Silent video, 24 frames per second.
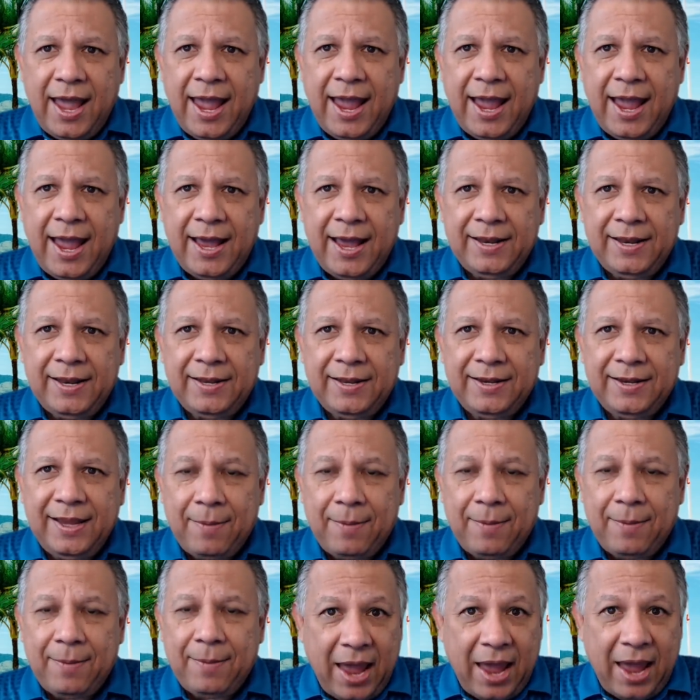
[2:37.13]
and
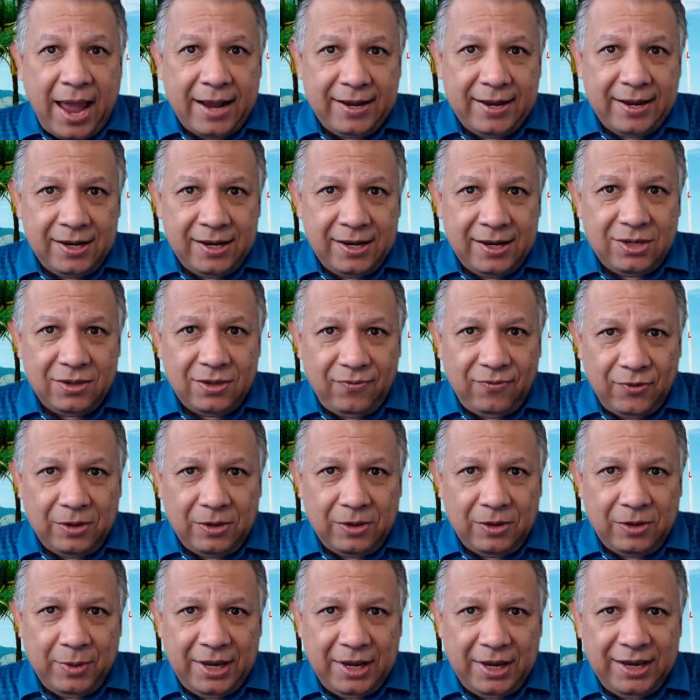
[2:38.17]
get back into the
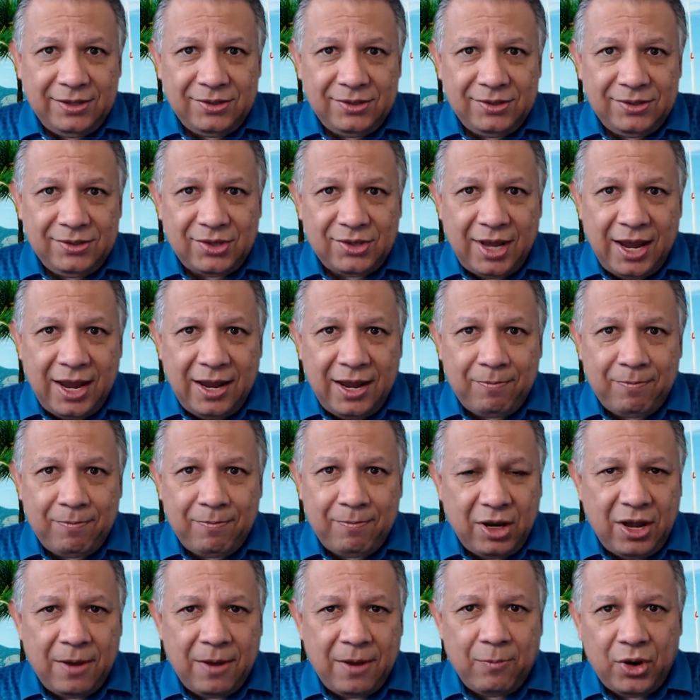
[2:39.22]
Philippines and
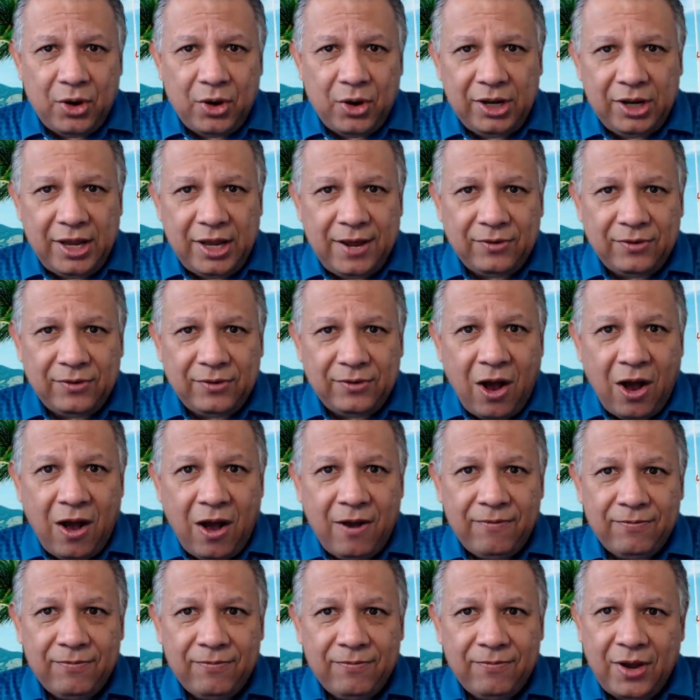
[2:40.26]
pick up where you left
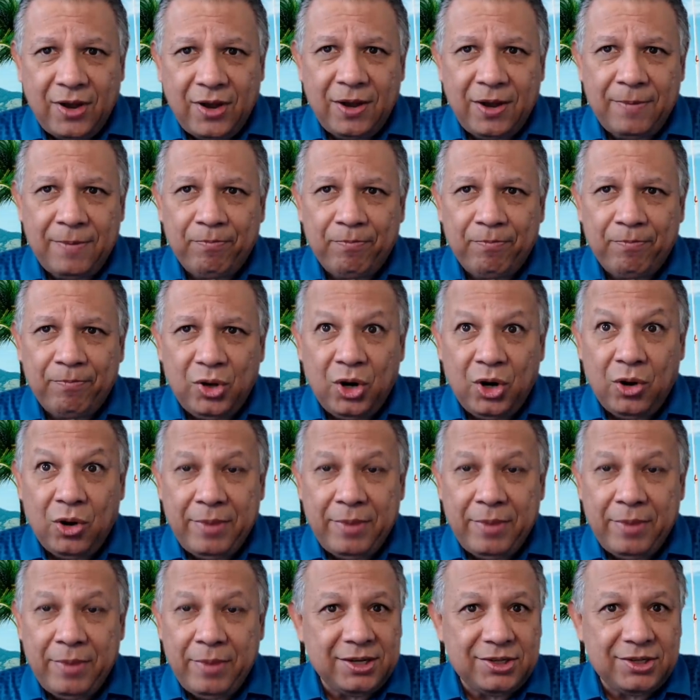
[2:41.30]
off, um, you
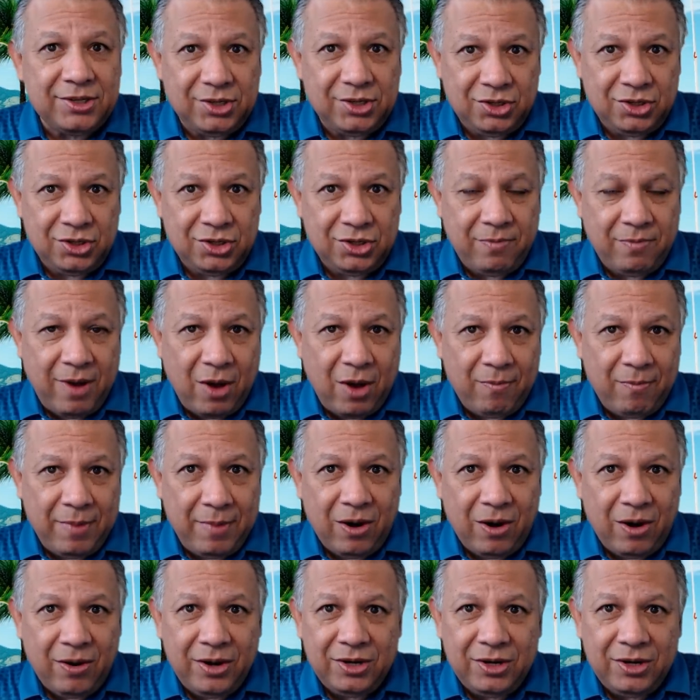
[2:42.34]
know, make a decision about
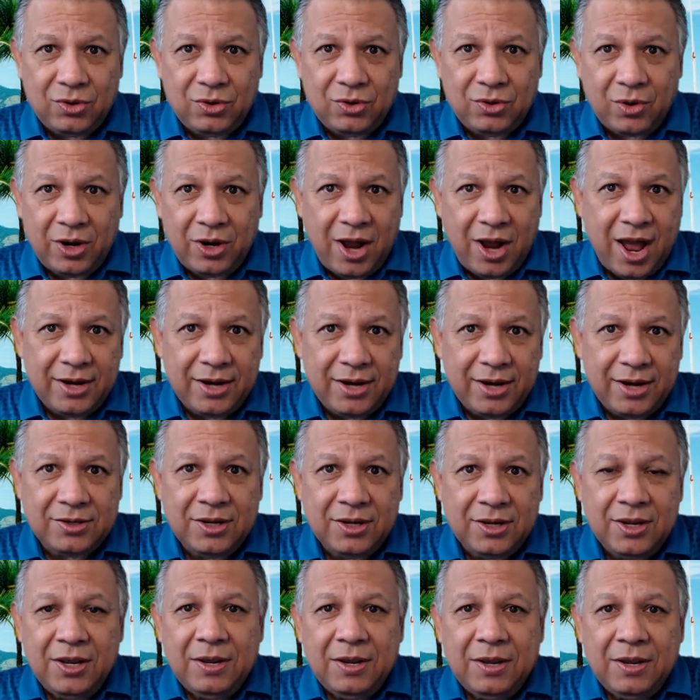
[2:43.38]
marriage or
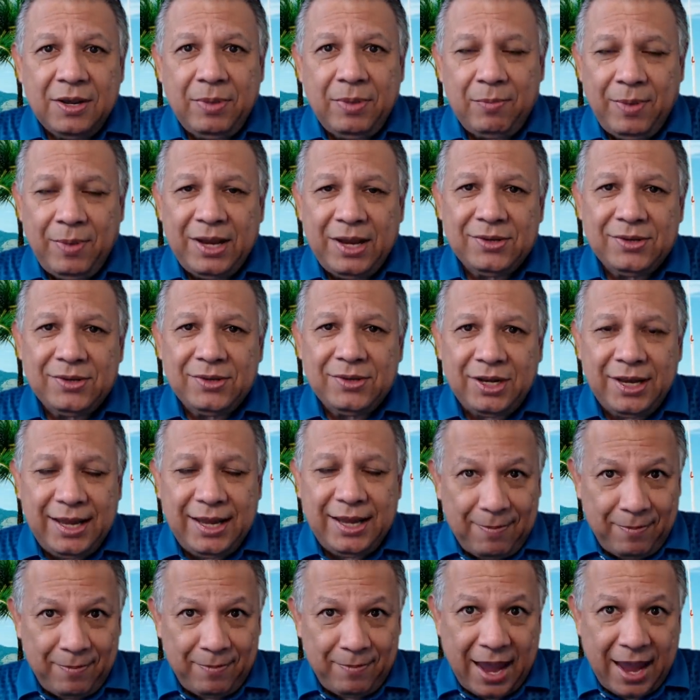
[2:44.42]
not, but
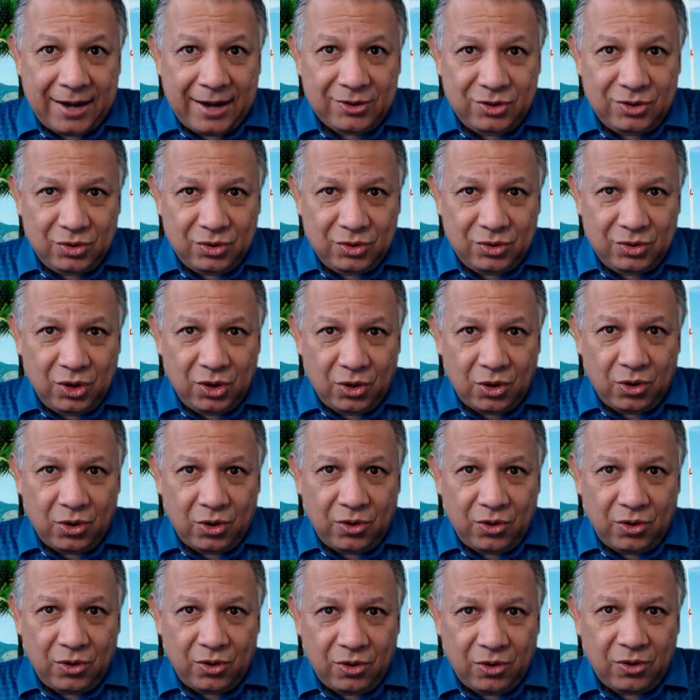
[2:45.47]
basically get back to
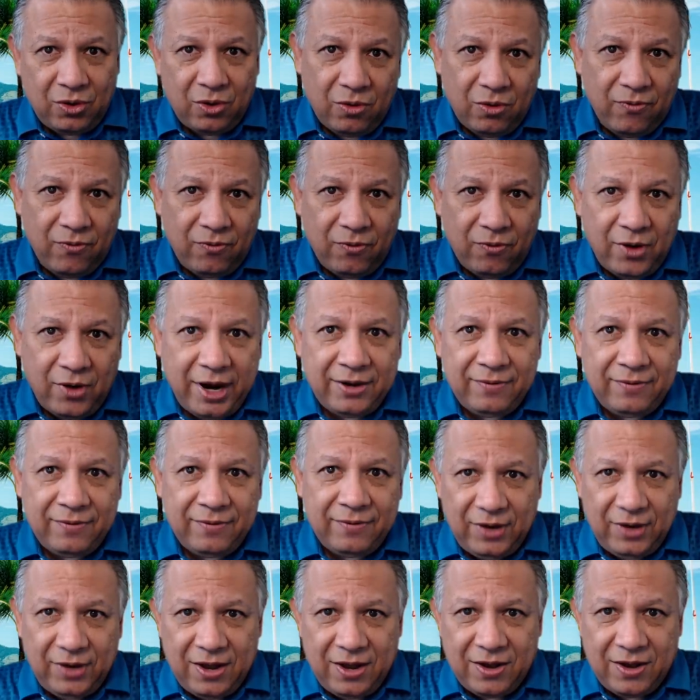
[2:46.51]
your, your
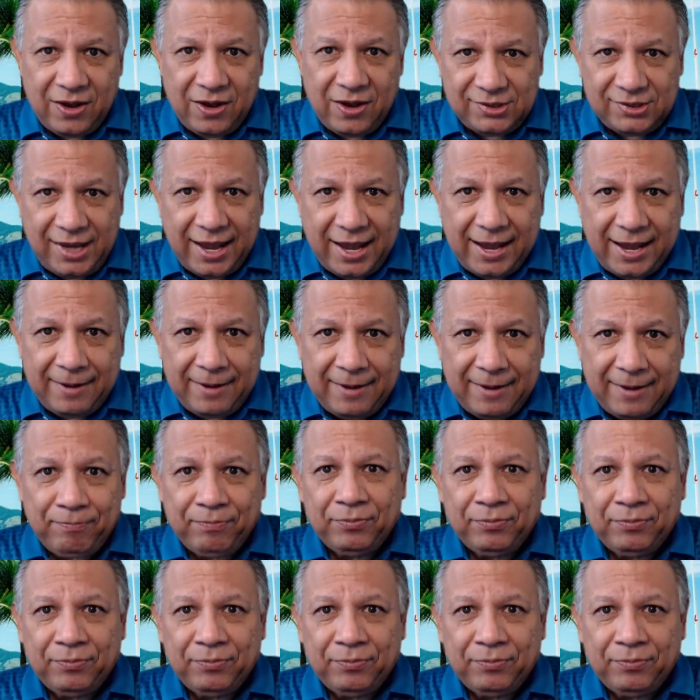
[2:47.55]
girlfriend, fiancé.